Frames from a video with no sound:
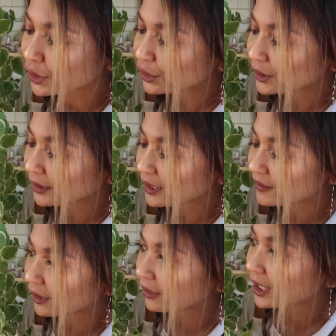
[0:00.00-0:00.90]
So the
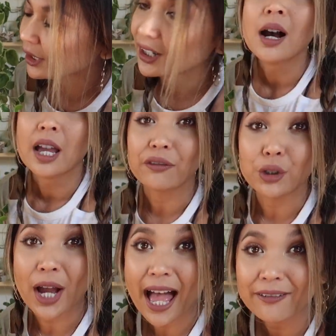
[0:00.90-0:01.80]
leaves are thicker. If
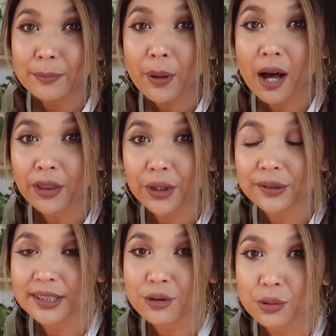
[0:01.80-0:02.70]
you have a
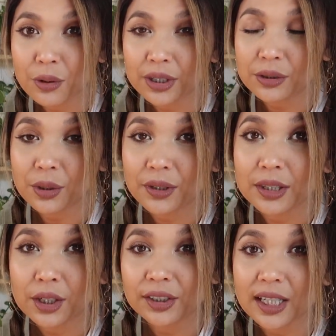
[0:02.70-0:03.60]
pothos N'Joy, you know
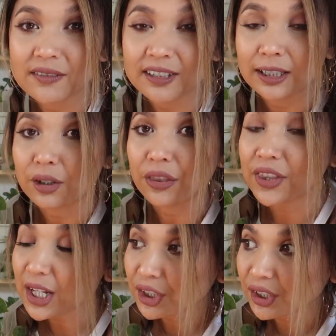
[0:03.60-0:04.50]
that their leaves are a little
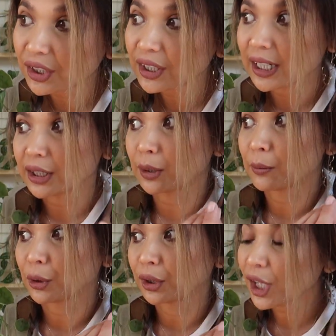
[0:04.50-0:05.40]
thinner and they're more